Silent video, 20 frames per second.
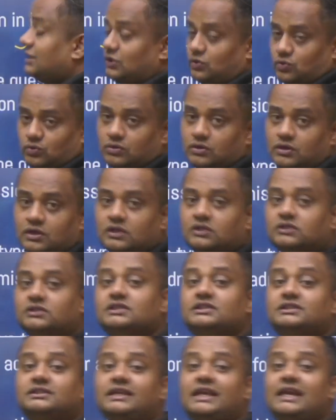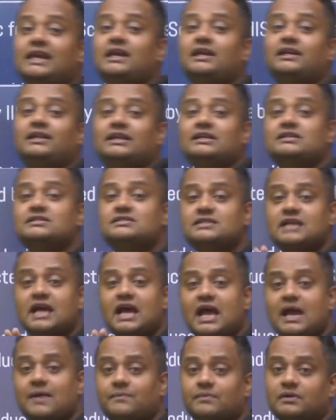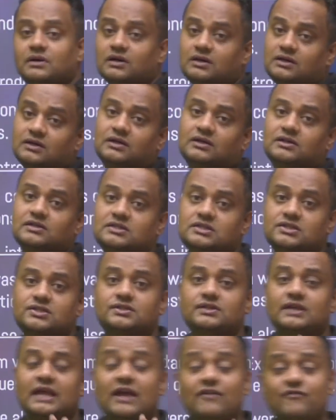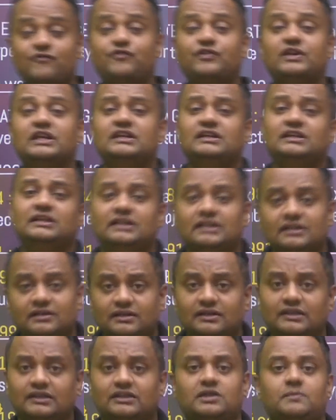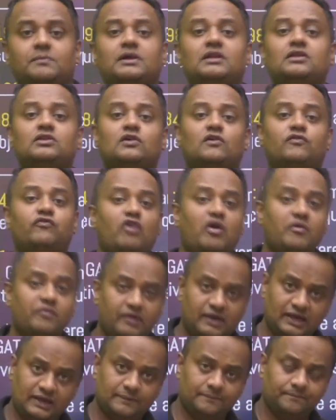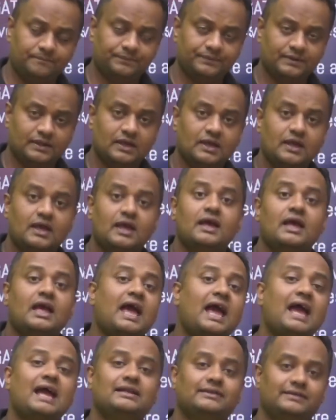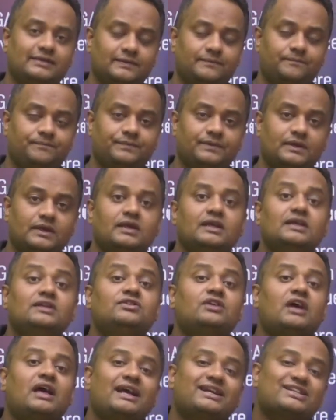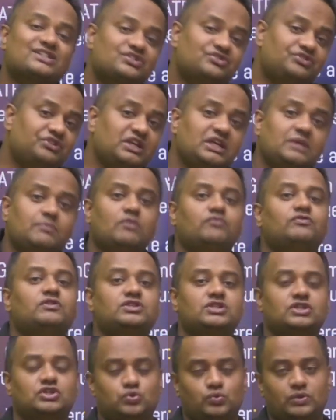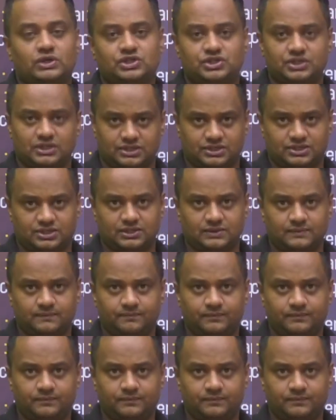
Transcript: you, this GATE exam occurs every year in the month of February and in the extreme of the situations